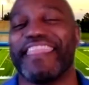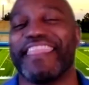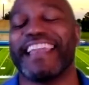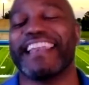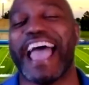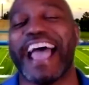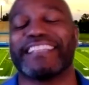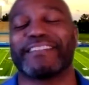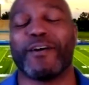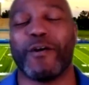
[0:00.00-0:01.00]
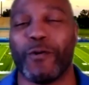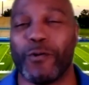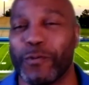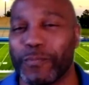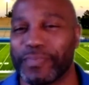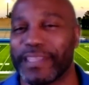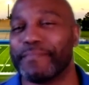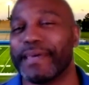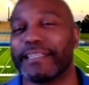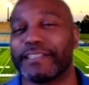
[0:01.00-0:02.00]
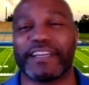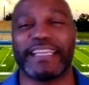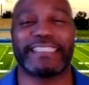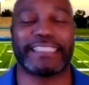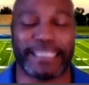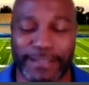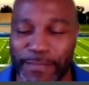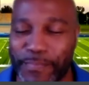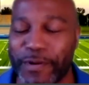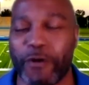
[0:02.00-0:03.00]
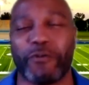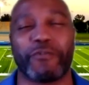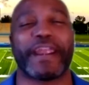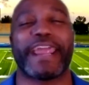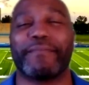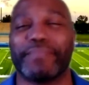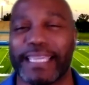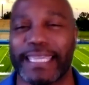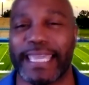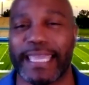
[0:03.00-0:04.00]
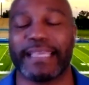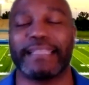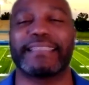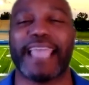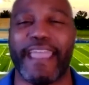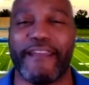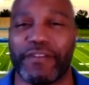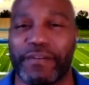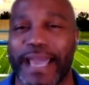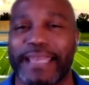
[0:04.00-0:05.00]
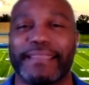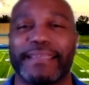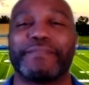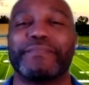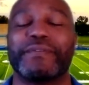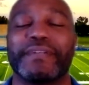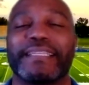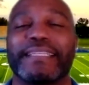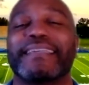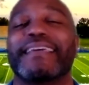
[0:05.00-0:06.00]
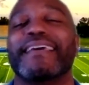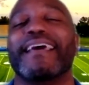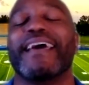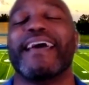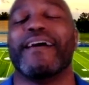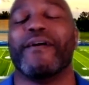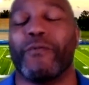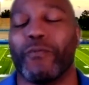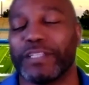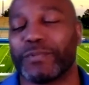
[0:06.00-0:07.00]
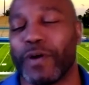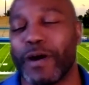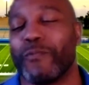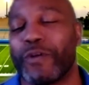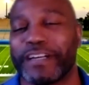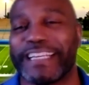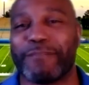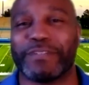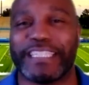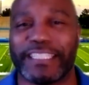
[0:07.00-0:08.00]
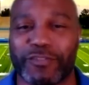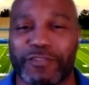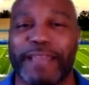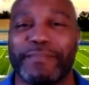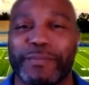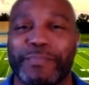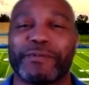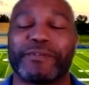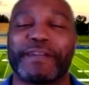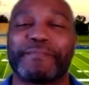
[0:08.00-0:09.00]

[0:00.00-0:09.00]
then as a whole, administration, the program, the kids, everybody, the community, what's one word that would describe your program?